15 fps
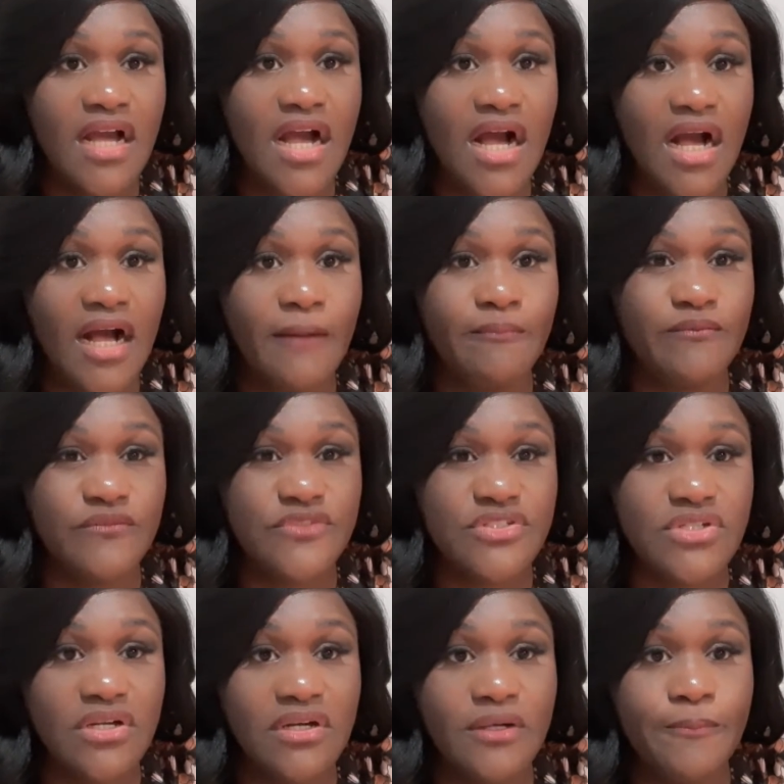
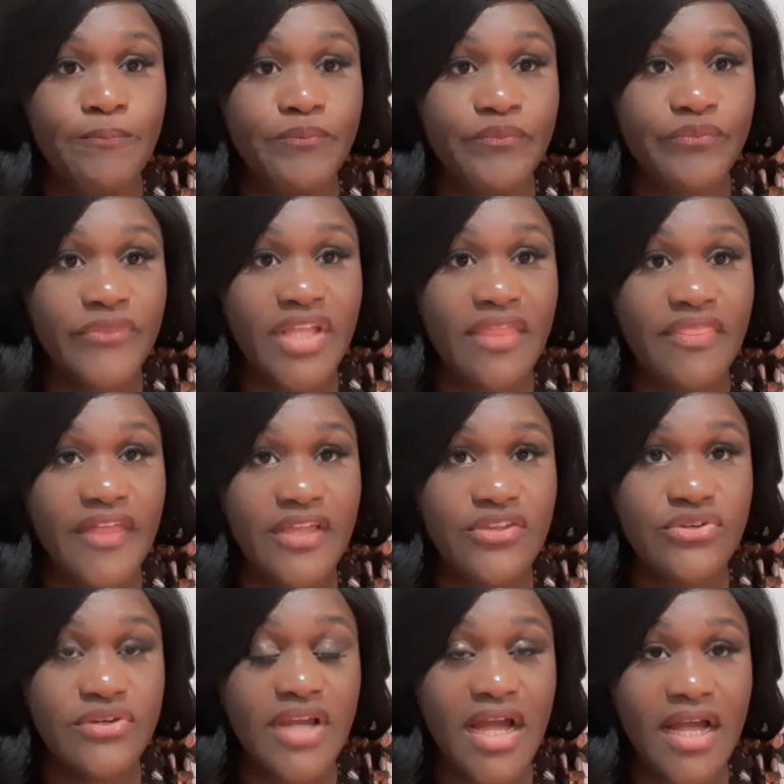So
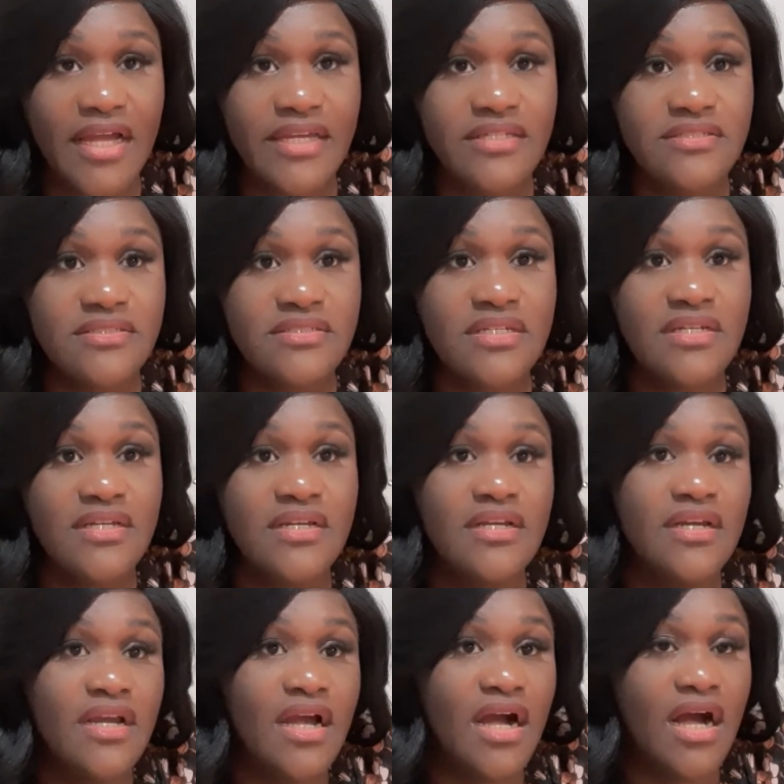thank you guys.
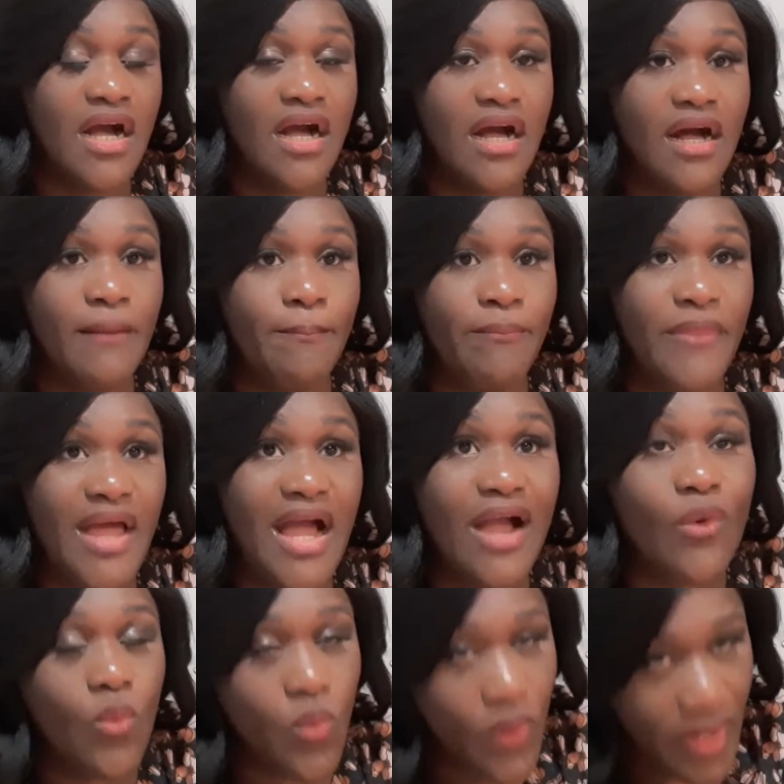I
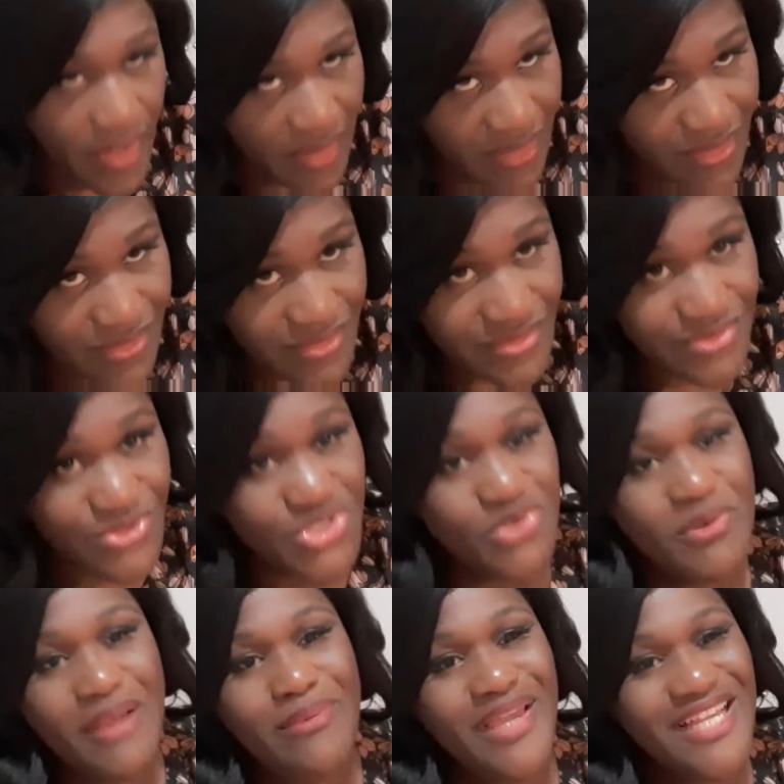will do
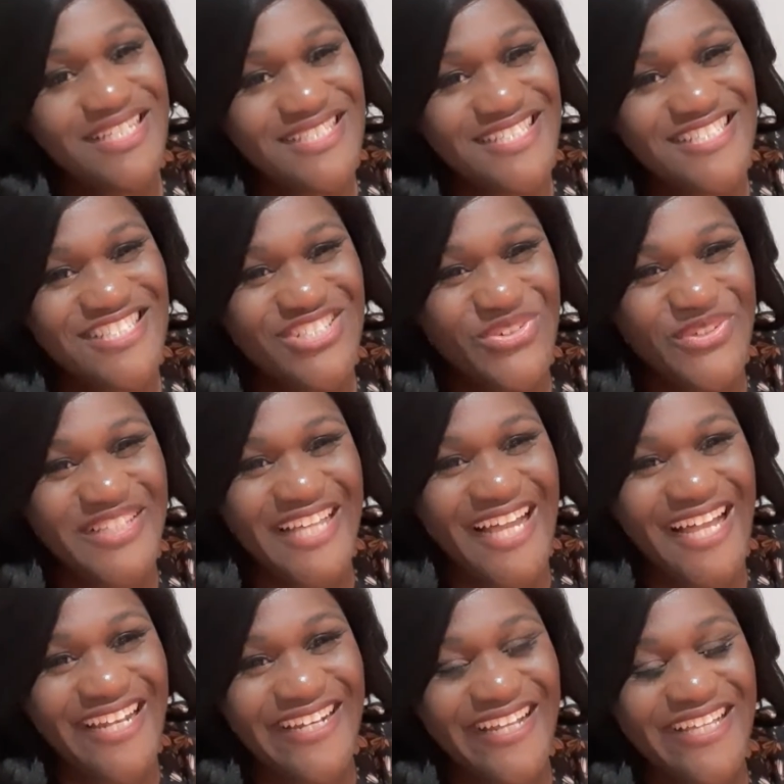my best. It's during the
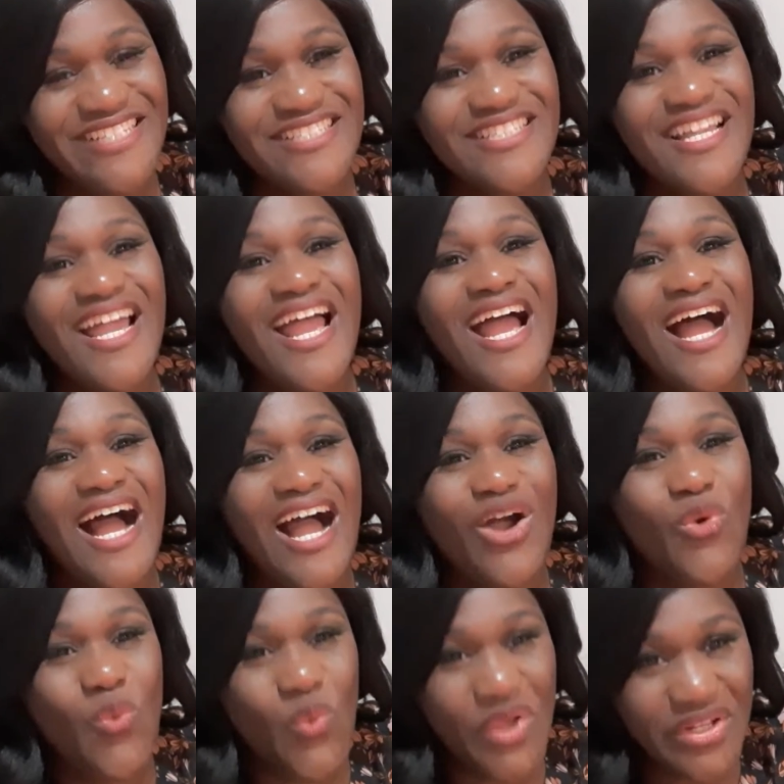holidays. I
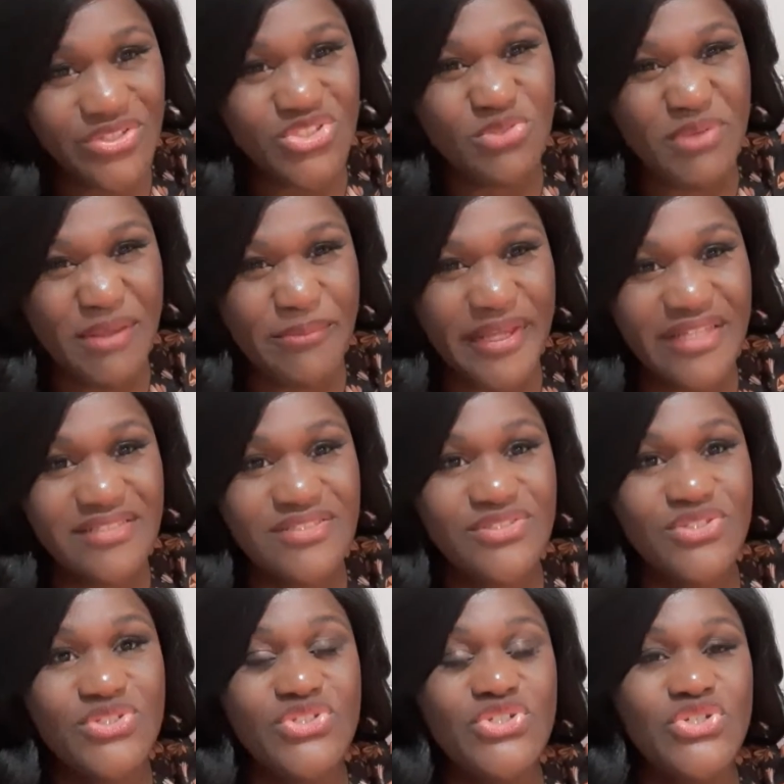will do my best
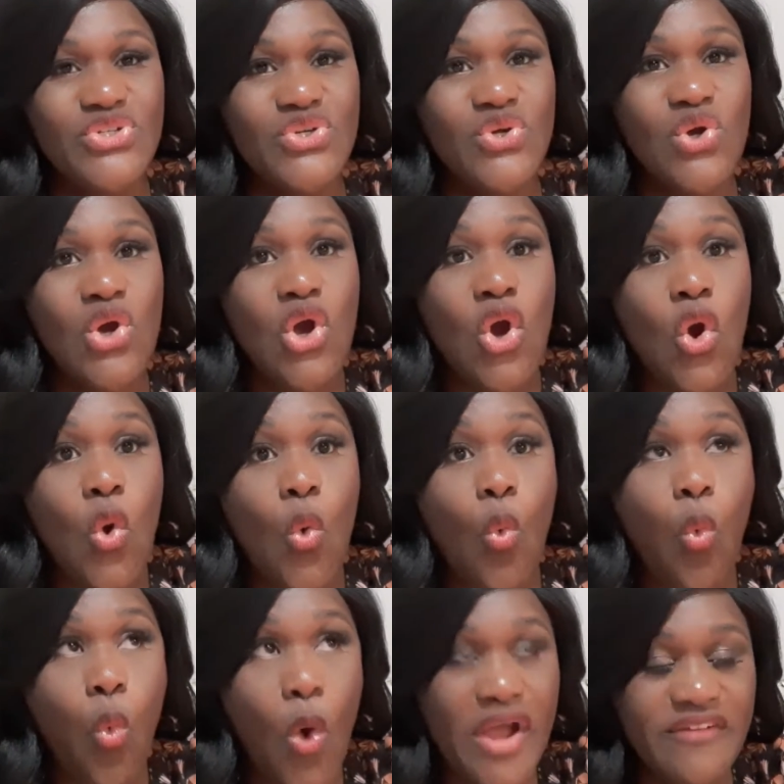to do
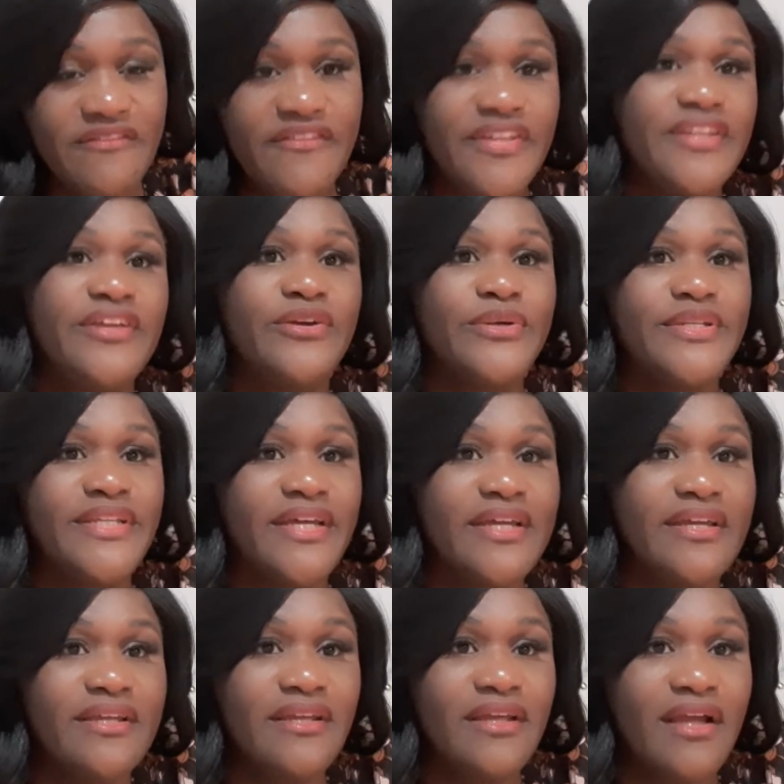1 video a
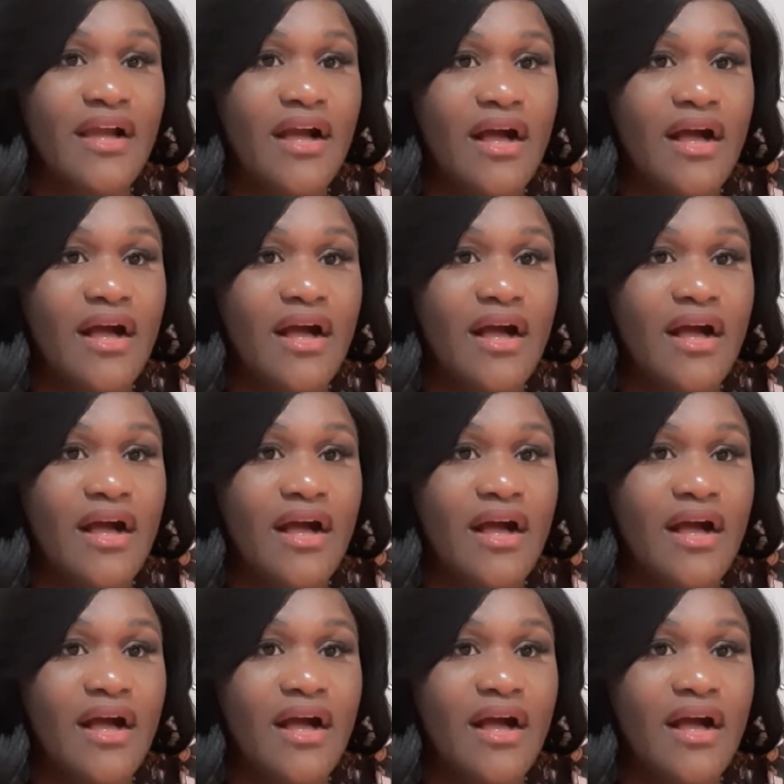day